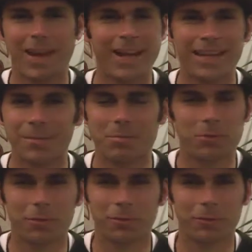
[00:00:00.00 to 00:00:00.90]
any
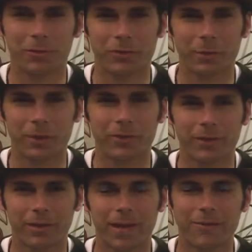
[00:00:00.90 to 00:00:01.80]
beautiful experience in
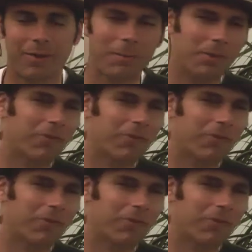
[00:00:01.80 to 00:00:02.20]
life, but